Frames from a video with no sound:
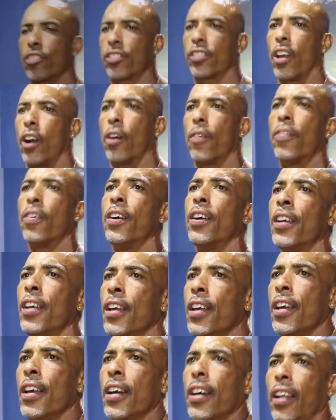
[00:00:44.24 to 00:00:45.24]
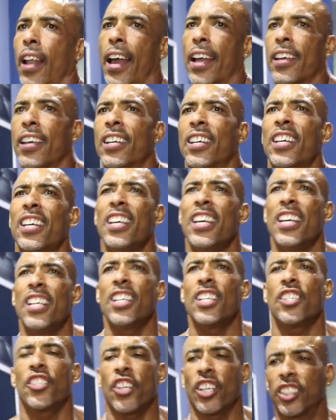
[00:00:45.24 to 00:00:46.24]
yourself, like,
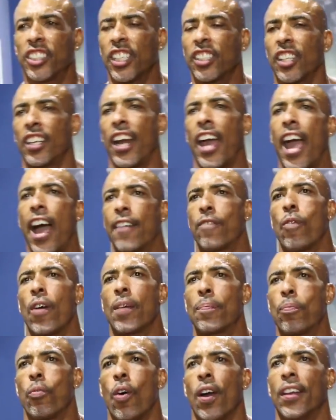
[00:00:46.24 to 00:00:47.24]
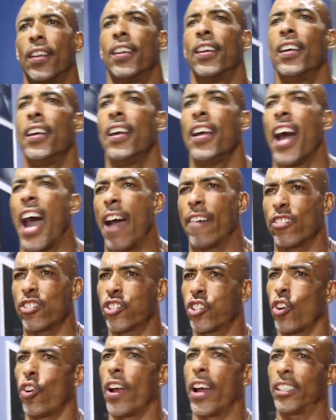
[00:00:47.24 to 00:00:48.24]
just get to the halfway point. I have a
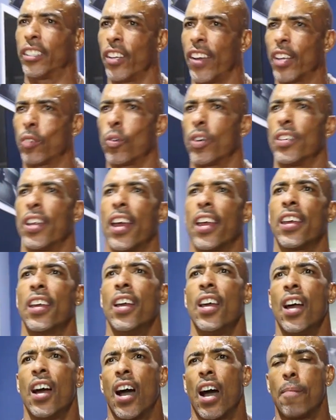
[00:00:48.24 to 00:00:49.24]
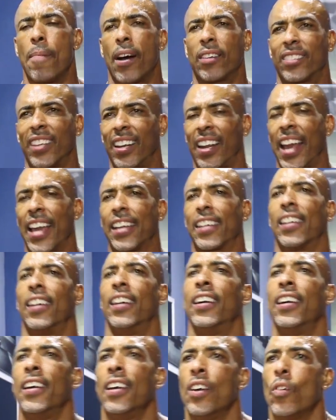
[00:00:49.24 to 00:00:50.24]
story I'll tell you guys one day about the lake
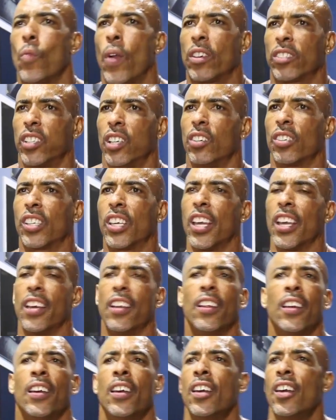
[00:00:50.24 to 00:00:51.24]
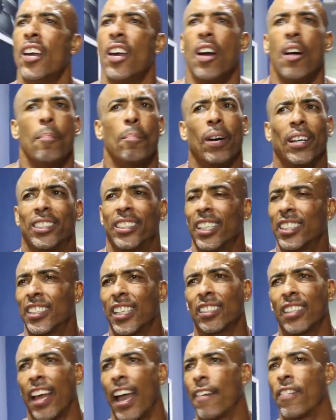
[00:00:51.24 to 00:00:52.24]
when I was a little kid. But just
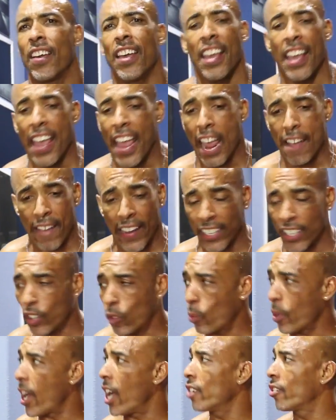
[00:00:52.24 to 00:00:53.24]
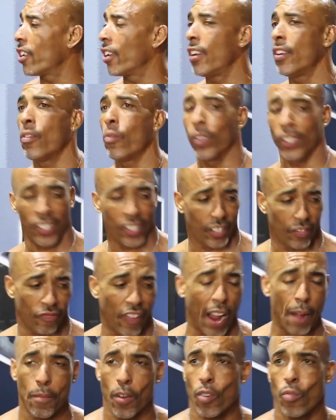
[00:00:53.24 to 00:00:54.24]
get to half. If I get to 300, which is
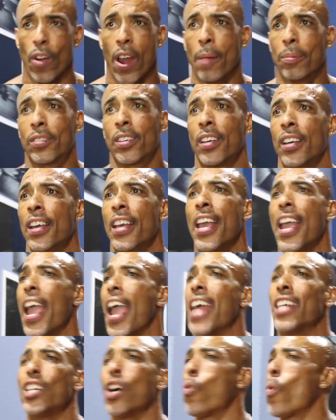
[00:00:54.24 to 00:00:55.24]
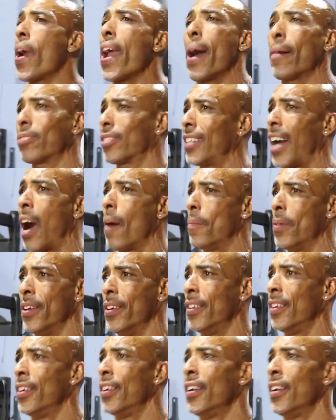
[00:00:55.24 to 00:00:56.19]
5 more reps, ain't no way I'm stopping,